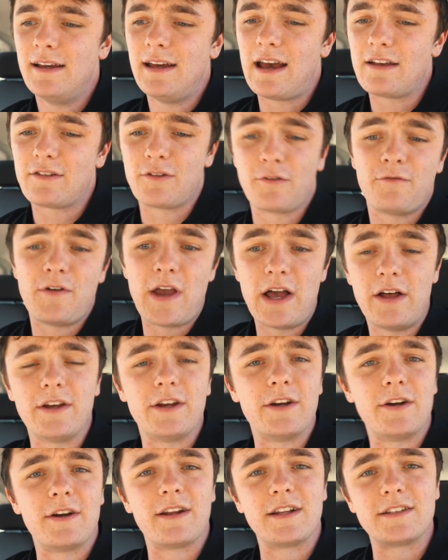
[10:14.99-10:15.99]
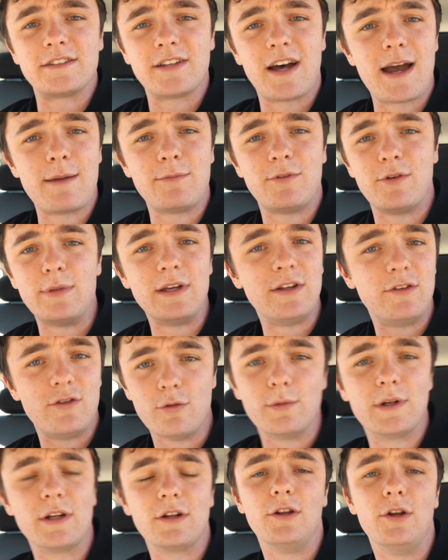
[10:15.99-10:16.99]
as a failure and a time to be
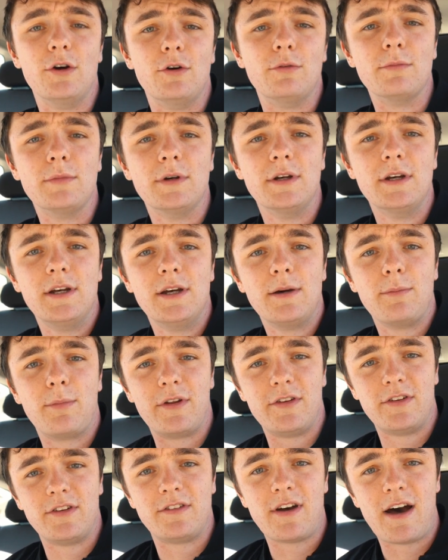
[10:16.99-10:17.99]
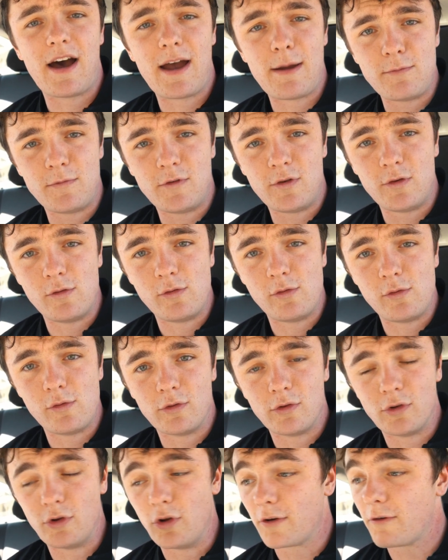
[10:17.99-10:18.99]
doom and gloom, but as a time
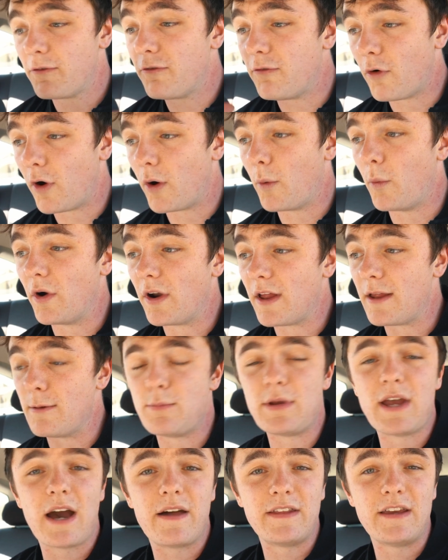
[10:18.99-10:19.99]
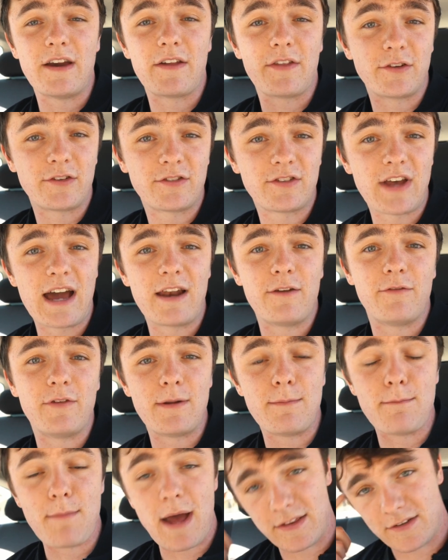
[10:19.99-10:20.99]
to look forward and be on the other side of
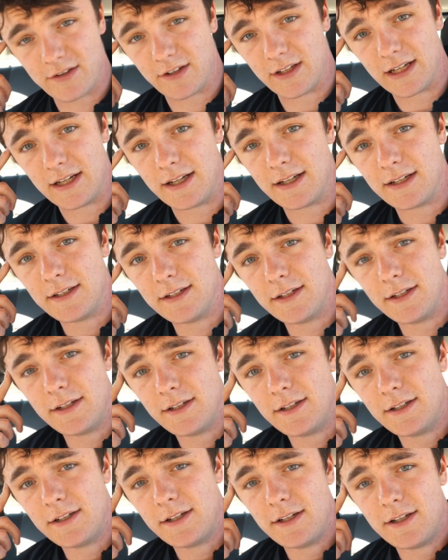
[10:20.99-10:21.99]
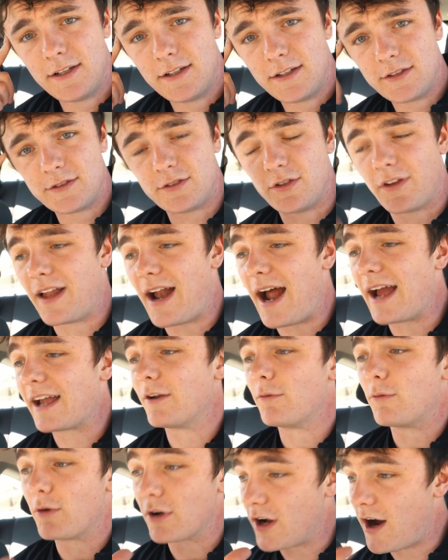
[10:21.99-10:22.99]
it mentally so that I
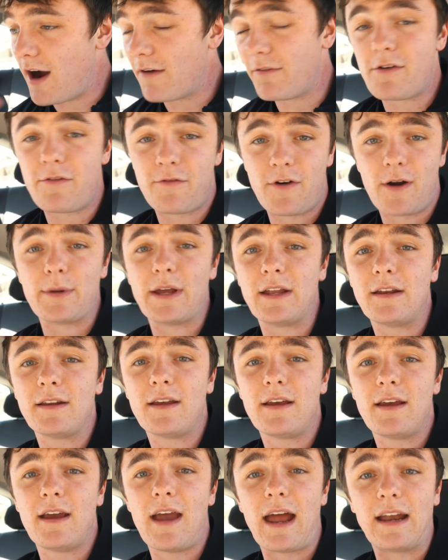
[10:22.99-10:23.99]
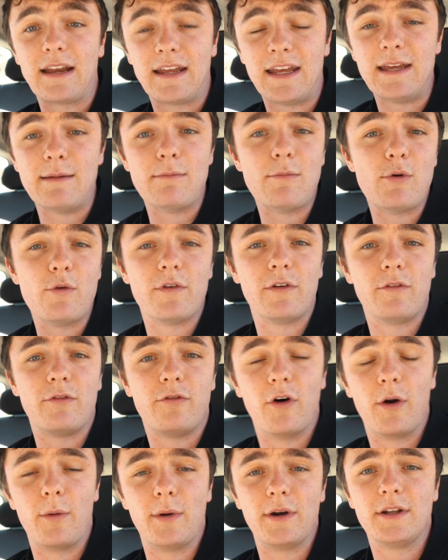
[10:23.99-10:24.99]
can recover from it and keep moving
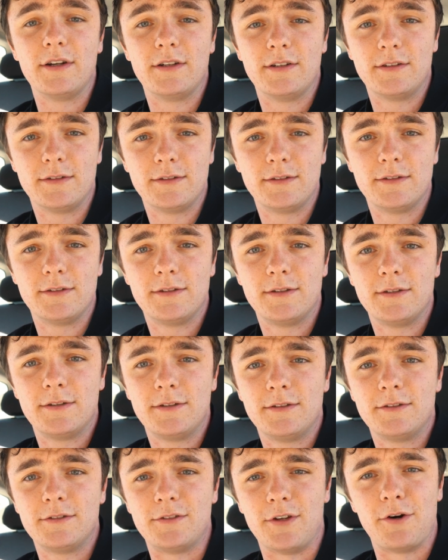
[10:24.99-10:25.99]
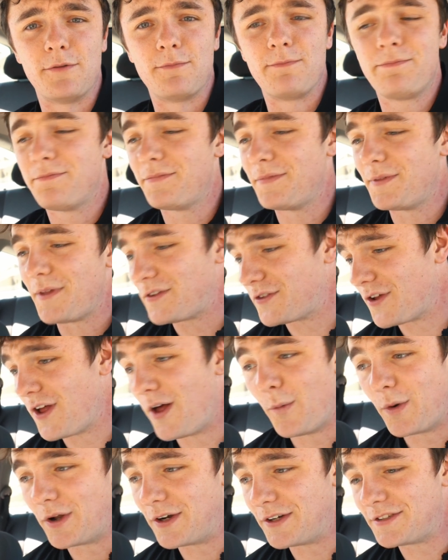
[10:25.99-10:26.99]
forward. So that's all
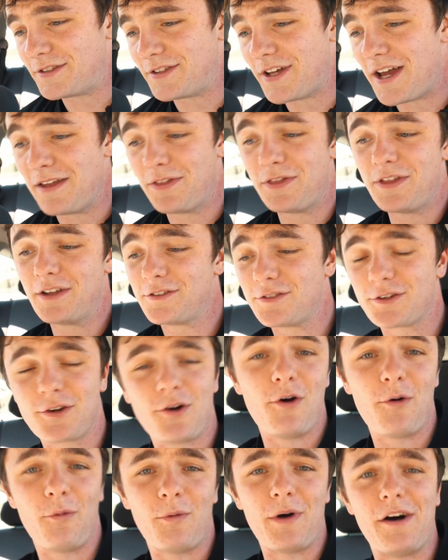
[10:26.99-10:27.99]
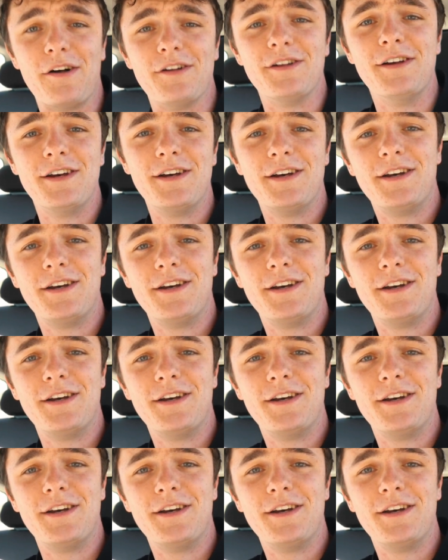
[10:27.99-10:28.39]
I wanted to say. Things are going well.